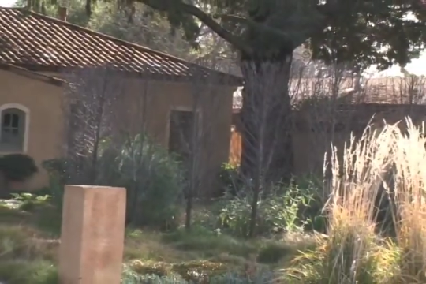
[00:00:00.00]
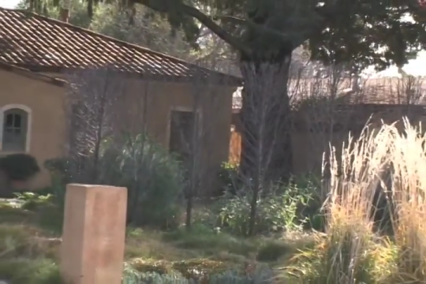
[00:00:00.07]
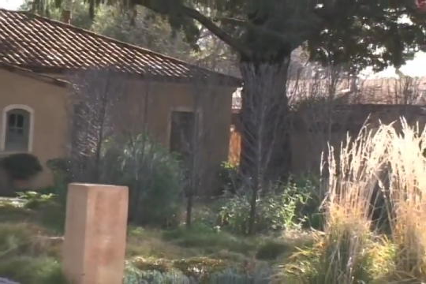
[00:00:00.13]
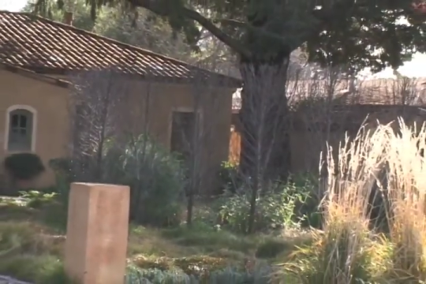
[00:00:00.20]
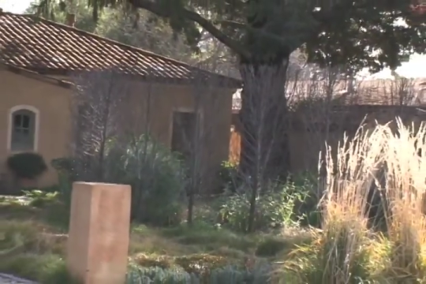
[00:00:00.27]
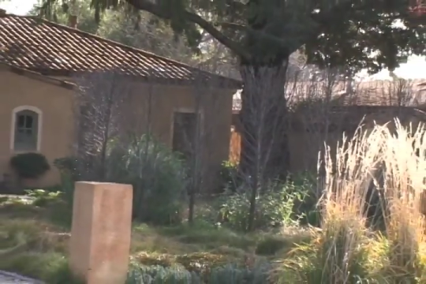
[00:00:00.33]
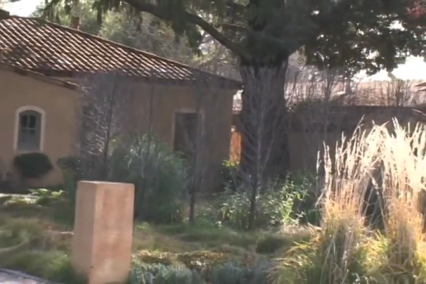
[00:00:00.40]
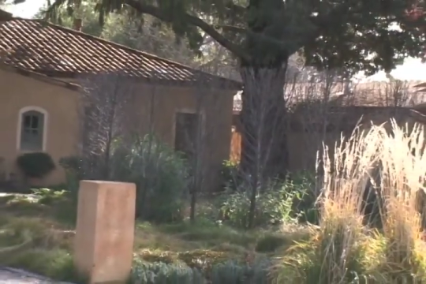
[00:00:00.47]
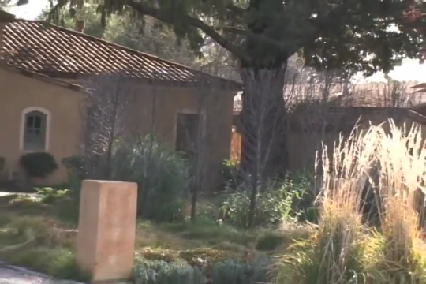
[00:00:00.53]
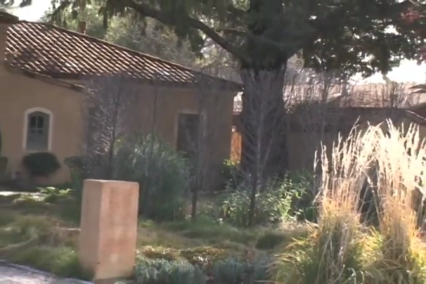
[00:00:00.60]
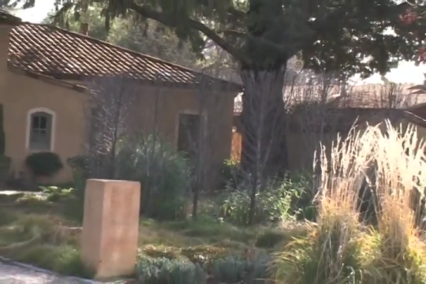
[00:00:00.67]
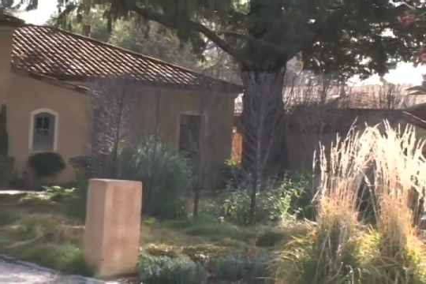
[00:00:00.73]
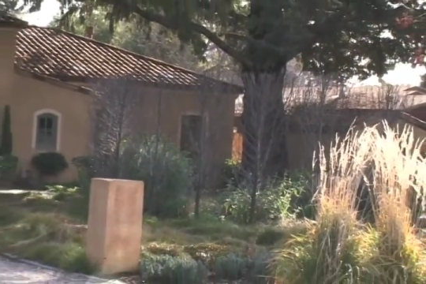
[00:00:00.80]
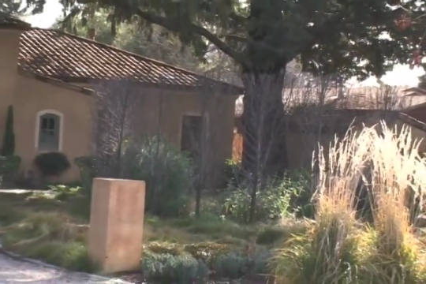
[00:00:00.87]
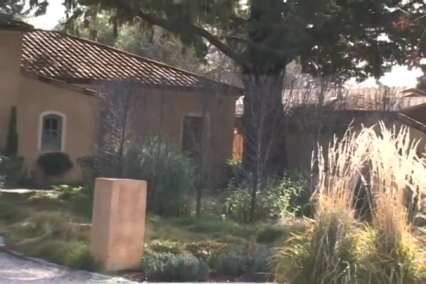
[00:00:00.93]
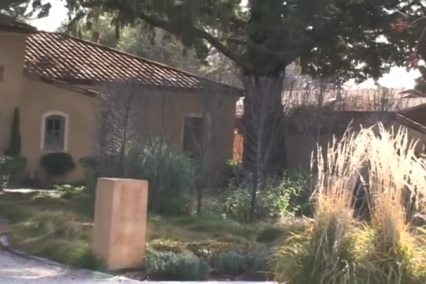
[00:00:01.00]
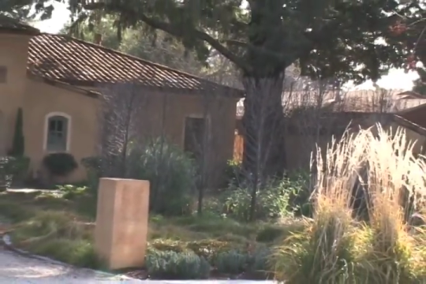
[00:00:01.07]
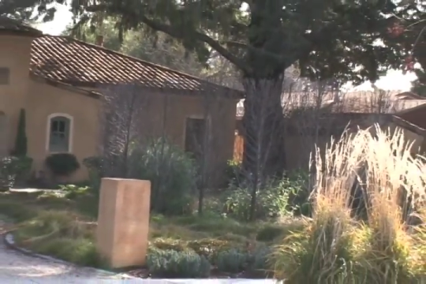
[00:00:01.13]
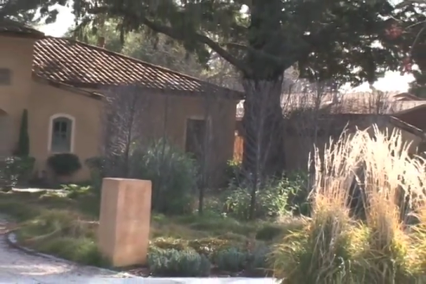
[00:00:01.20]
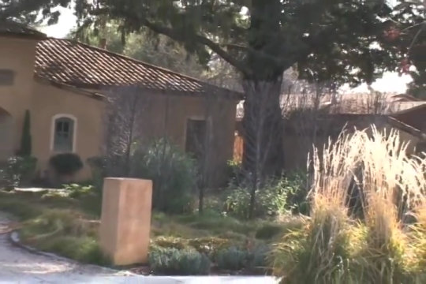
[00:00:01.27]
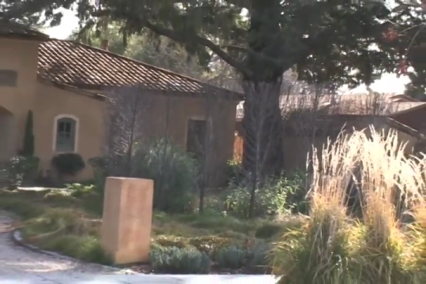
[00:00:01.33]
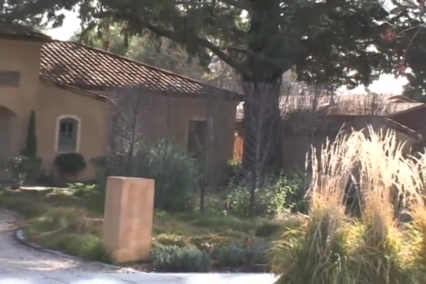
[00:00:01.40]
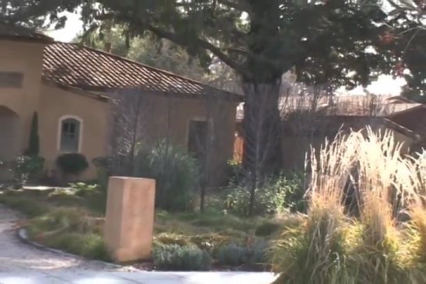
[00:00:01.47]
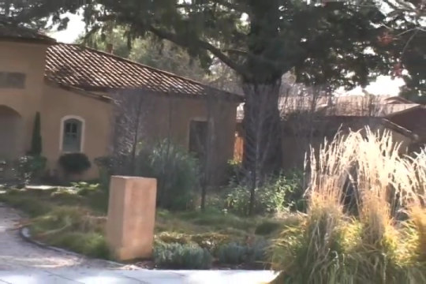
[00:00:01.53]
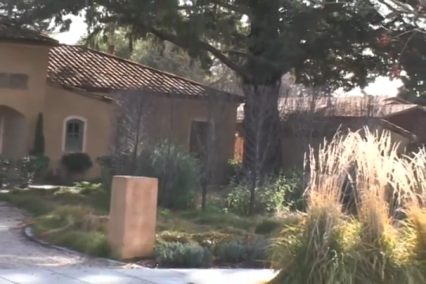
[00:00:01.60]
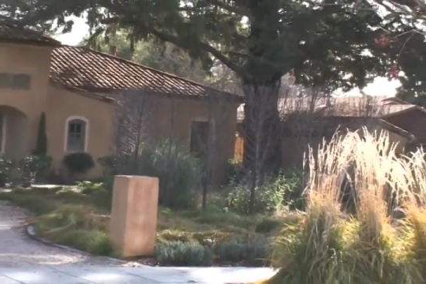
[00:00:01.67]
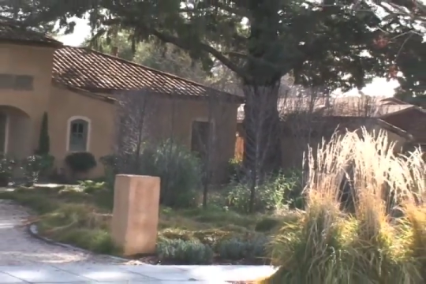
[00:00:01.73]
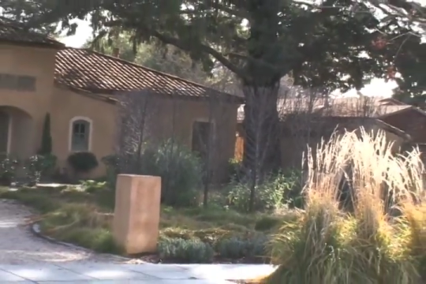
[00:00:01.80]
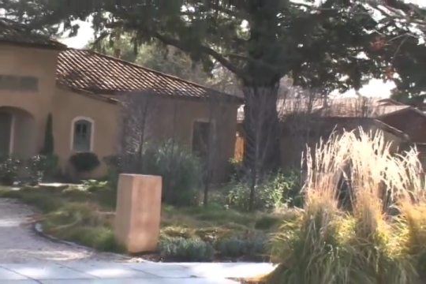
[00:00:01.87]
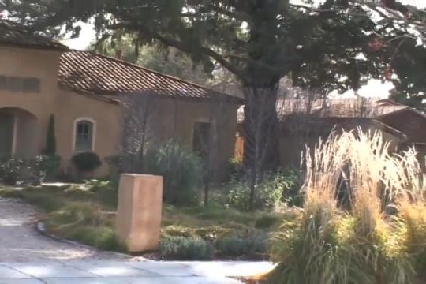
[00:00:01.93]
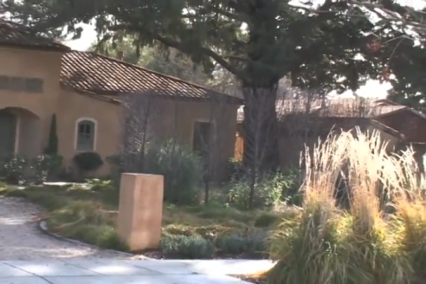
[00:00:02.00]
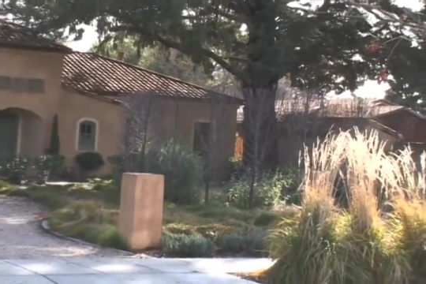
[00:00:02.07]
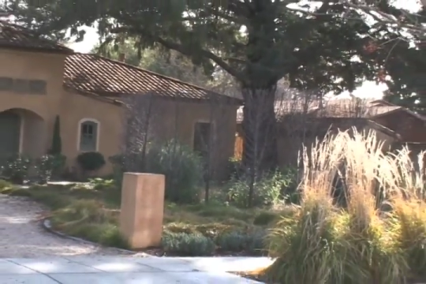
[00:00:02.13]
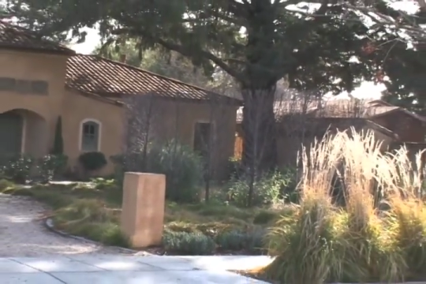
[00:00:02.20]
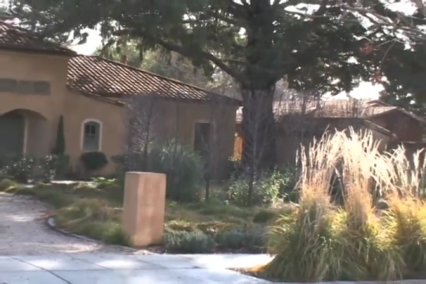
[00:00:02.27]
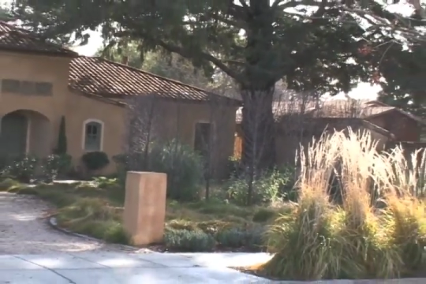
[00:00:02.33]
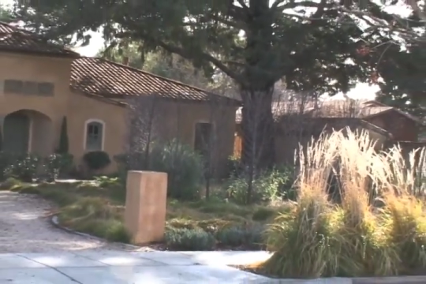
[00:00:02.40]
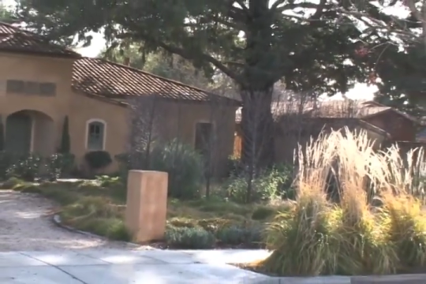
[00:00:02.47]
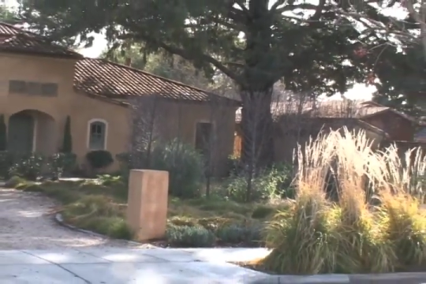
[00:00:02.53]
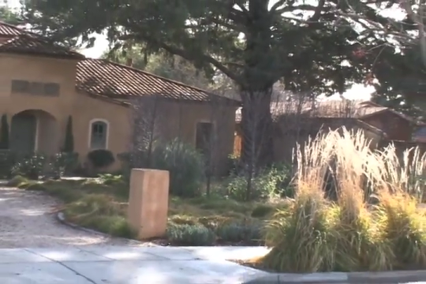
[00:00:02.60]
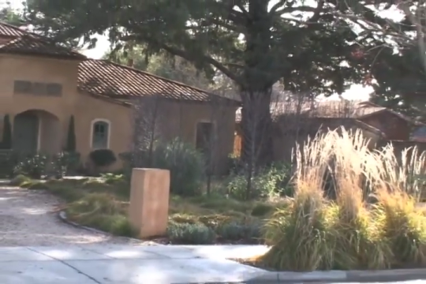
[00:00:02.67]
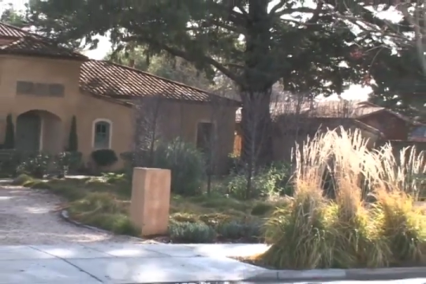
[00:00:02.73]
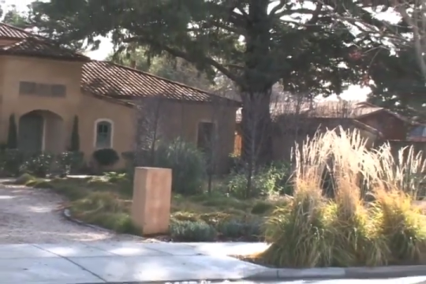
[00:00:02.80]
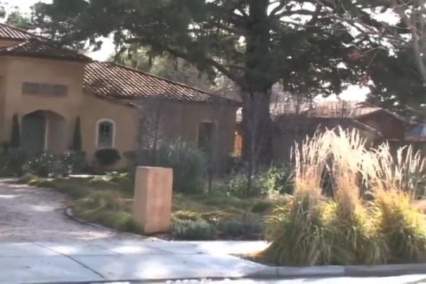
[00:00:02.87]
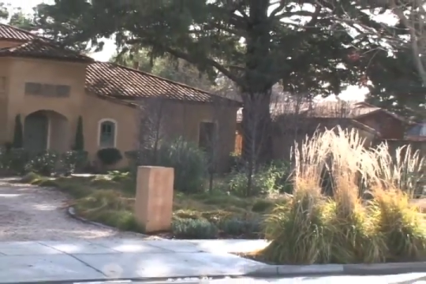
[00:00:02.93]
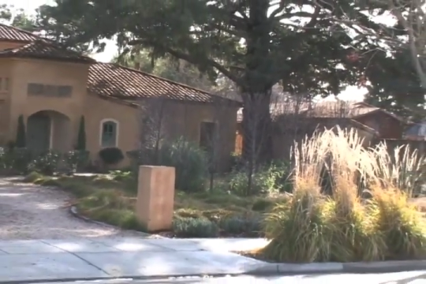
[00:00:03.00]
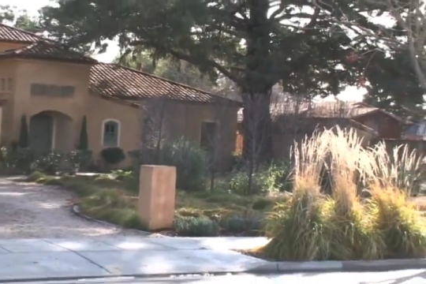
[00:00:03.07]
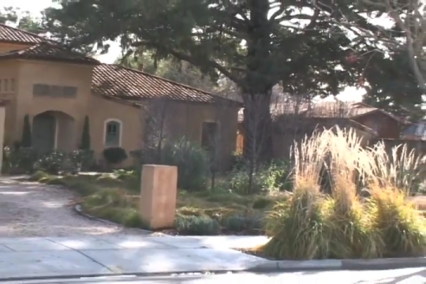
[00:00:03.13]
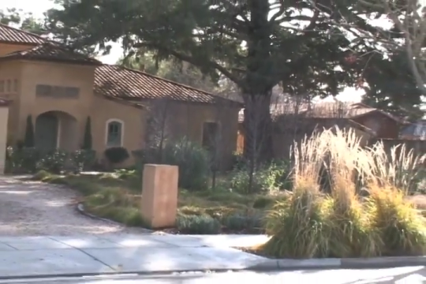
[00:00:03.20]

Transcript: Nobody's mouth can be seen.